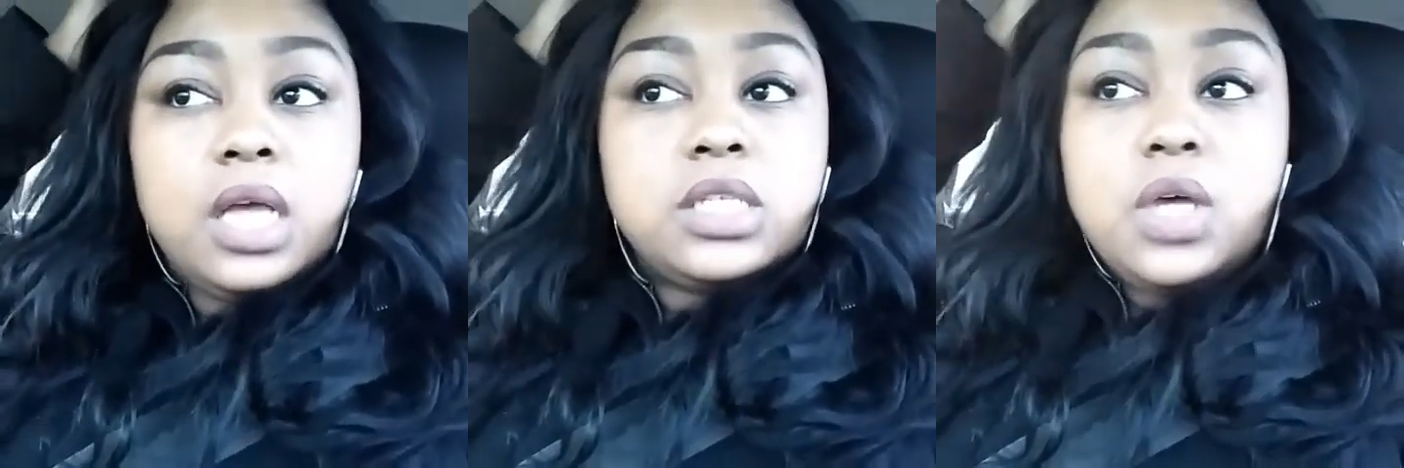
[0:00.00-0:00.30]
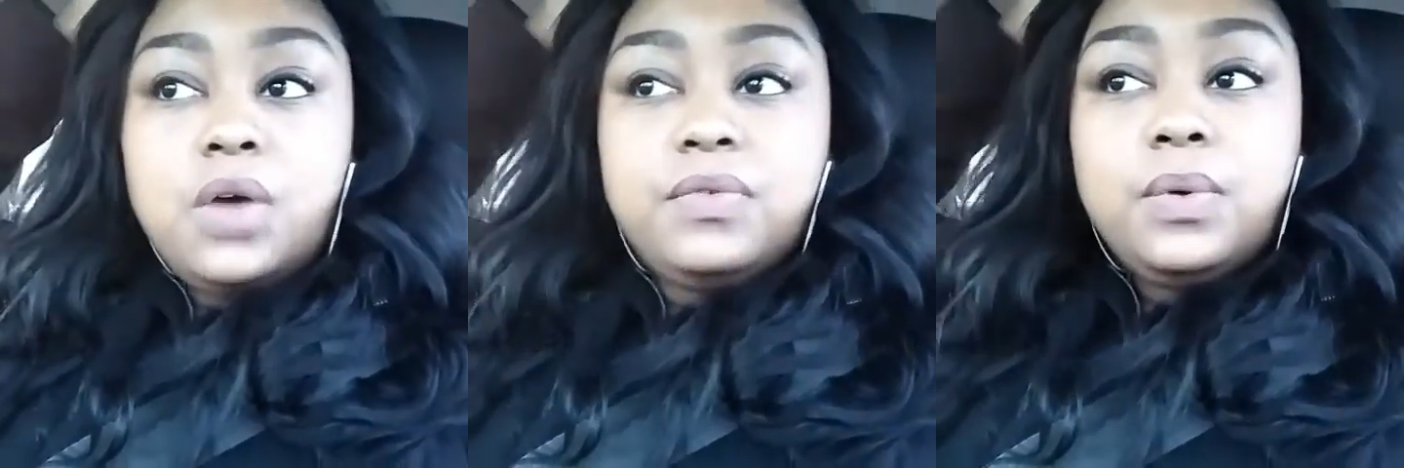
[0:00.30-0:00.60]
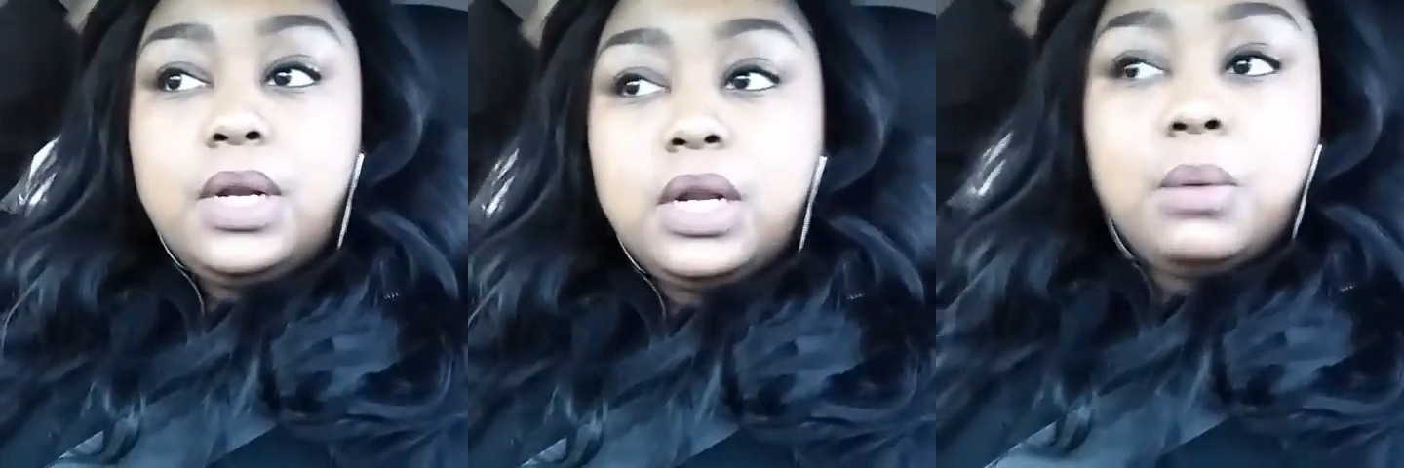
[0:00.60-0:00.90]
So if you
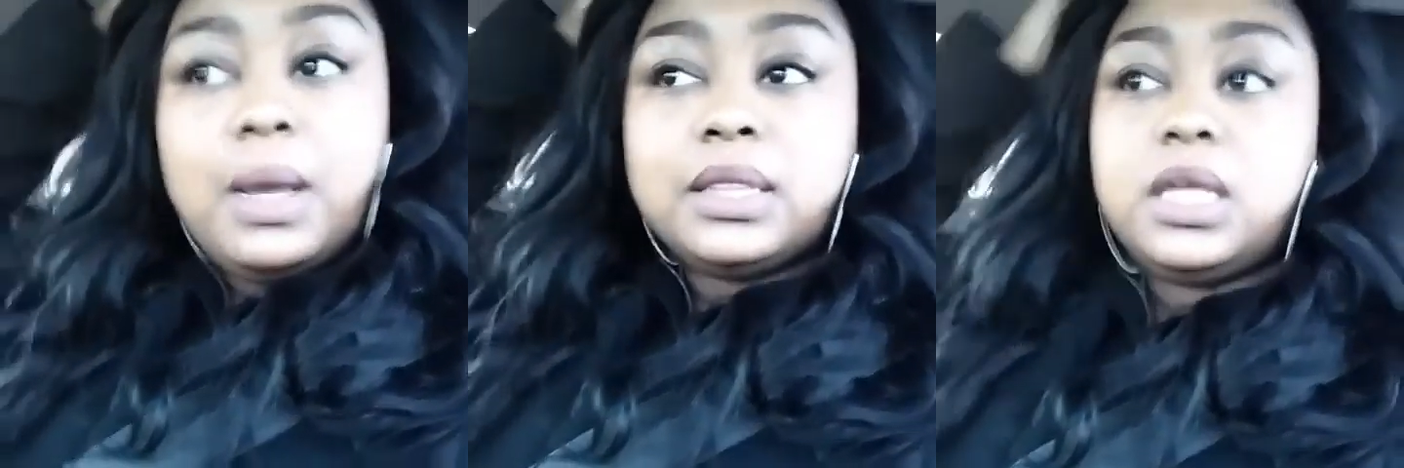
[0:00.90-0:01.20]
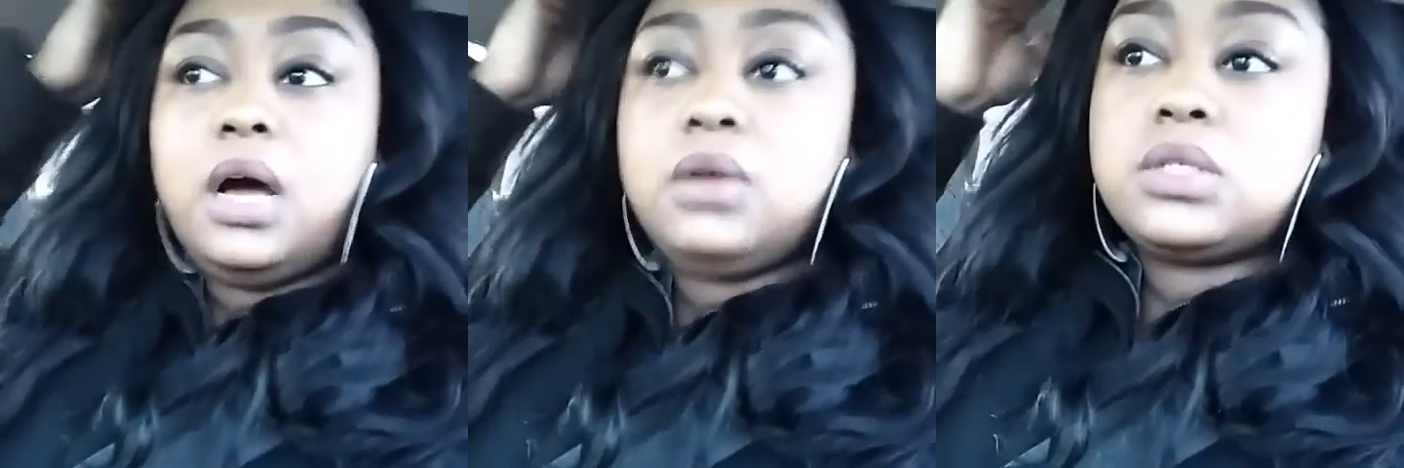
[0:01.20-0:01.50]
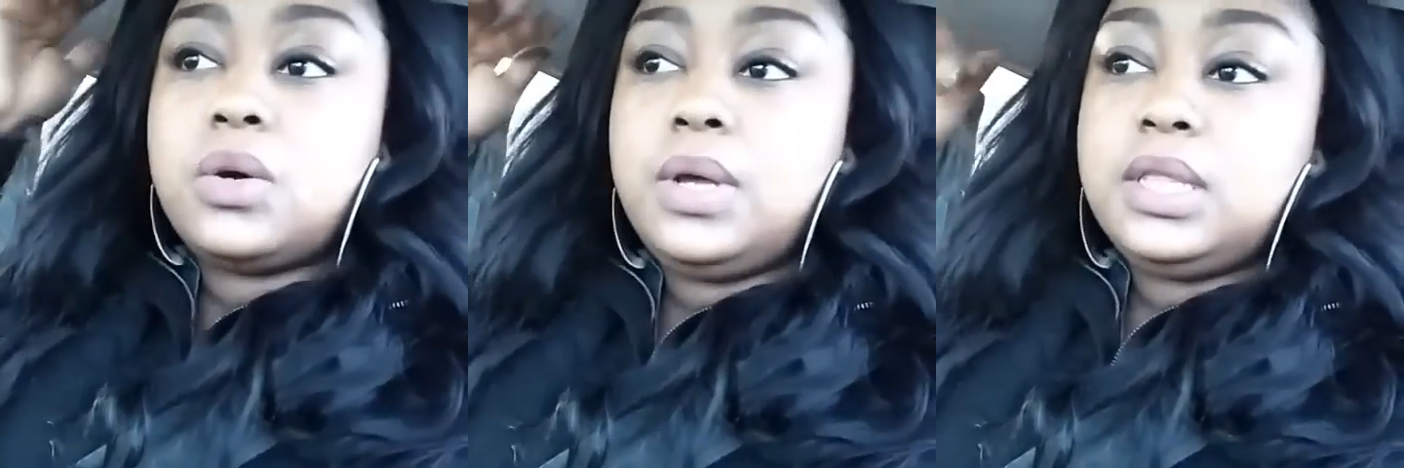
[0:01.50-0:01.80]
want to know my
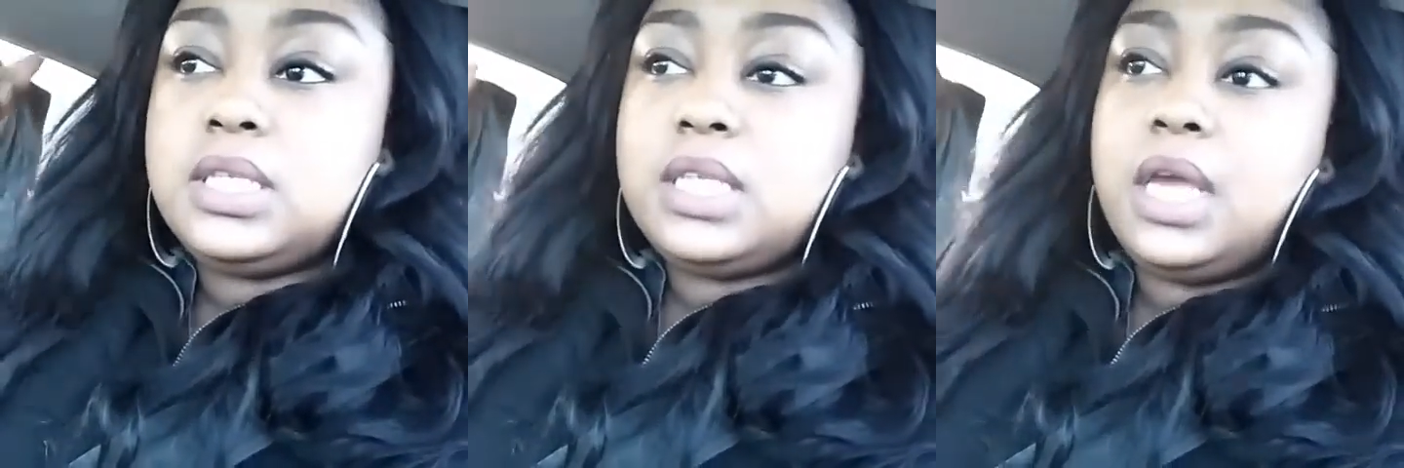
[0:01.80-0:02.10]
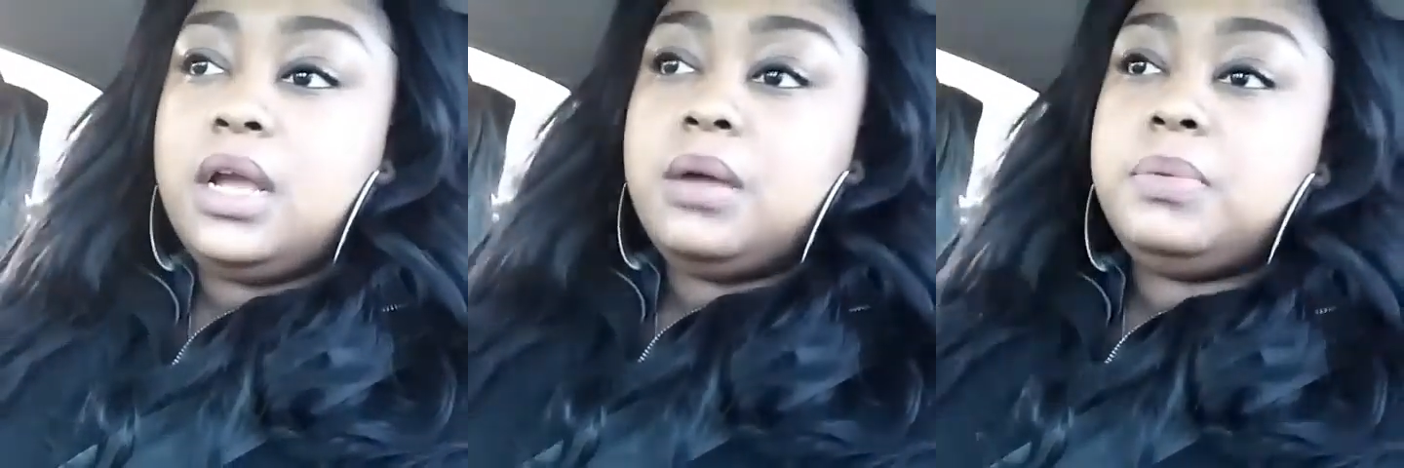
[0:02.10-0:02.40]
thoughts on this hair,